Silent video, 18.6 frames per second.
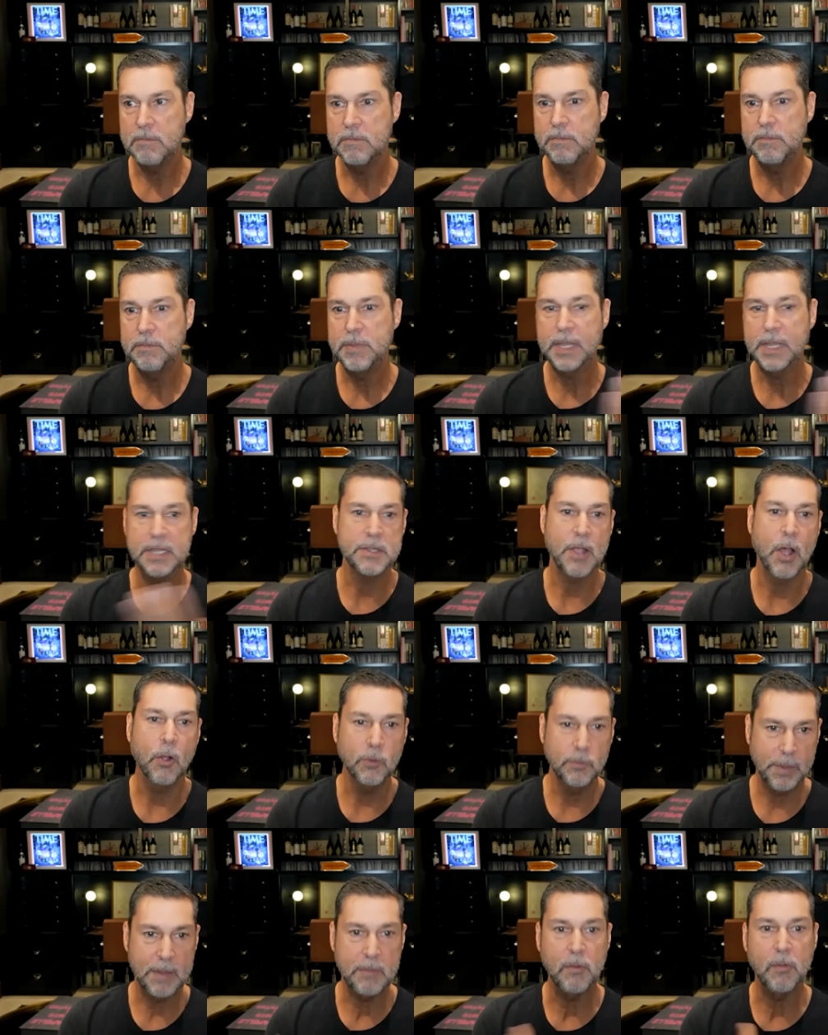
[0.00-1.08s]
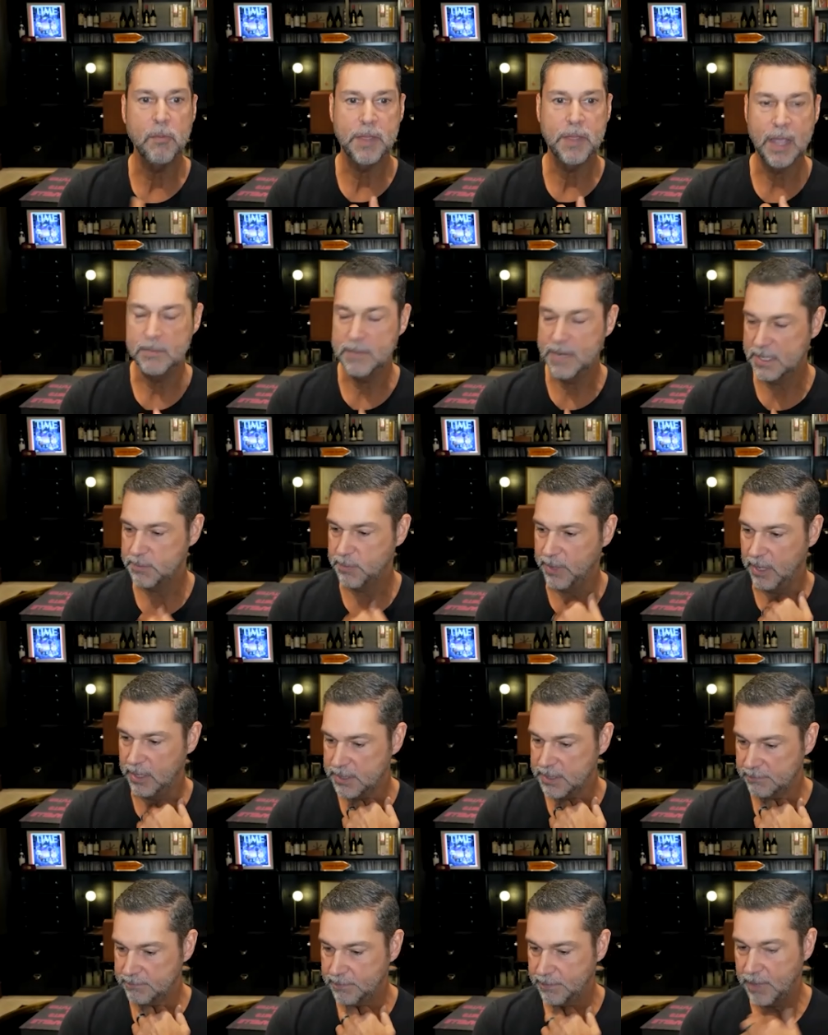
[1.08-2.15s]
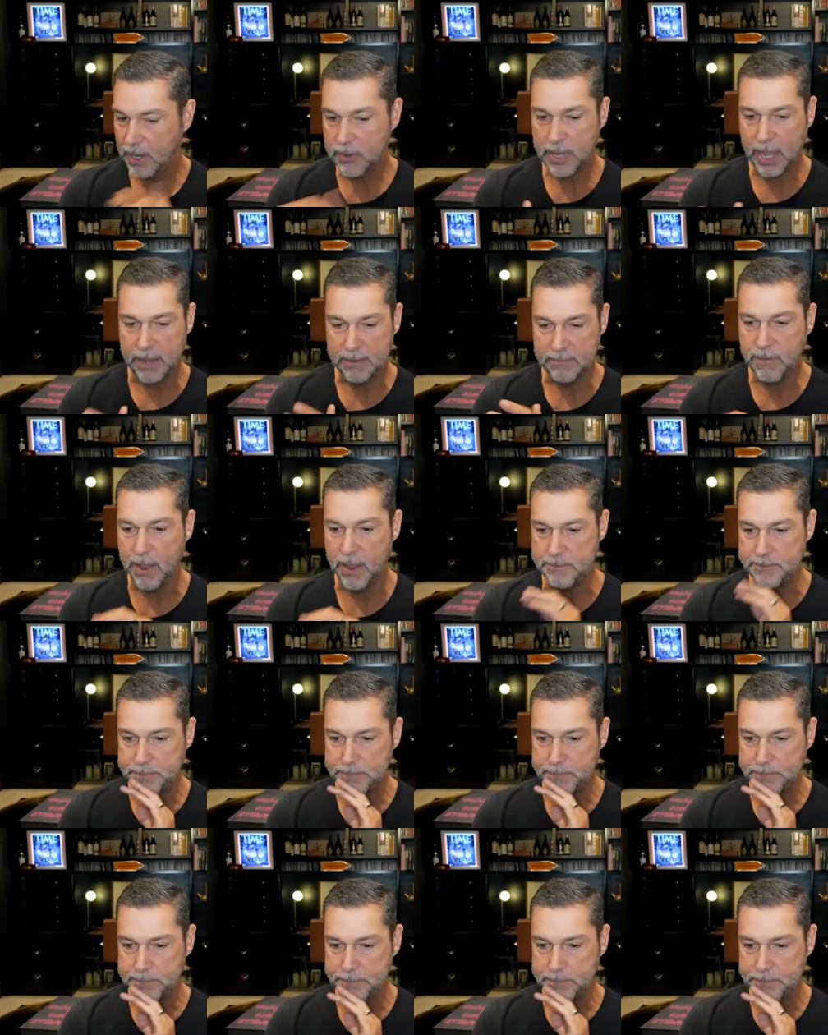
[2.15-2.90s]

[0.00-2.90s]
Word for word: because old people become less productive. Okay, fine.